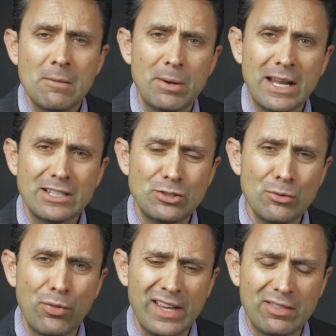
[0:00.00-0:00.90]
But I
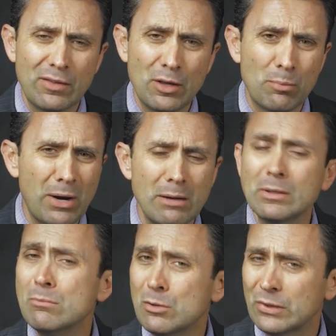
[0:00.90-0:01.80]
do think that they'll
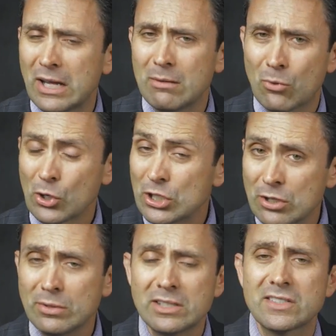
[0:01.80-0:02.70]
probably move a lot more
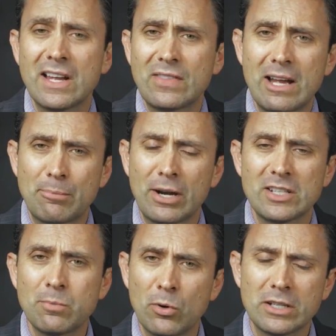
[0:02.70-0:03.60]
units at that
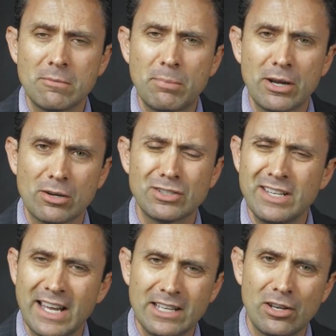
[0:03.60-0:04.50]
price point compared
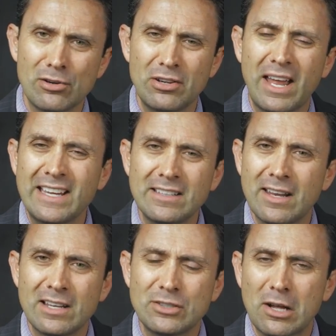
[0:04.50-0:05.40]
to
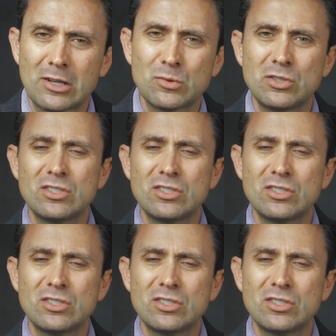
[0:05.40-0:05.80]
$999,